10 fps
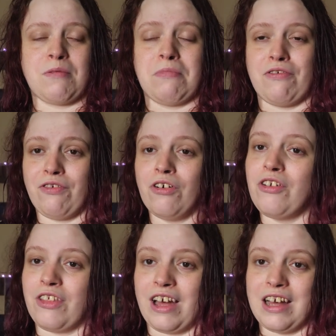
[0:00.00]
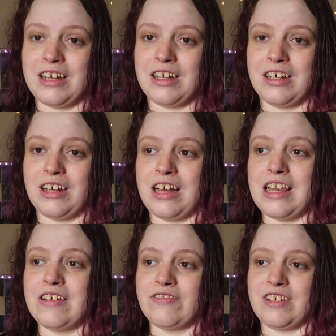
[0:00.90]
before that
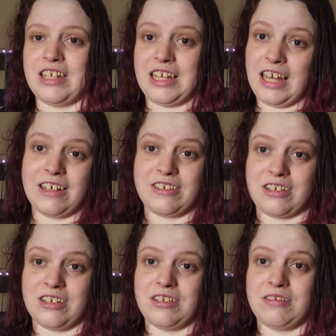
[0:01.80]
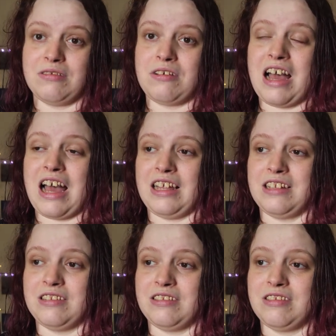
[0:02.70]
I lived in Kingston,
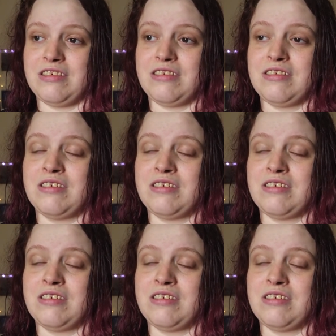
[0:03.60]
and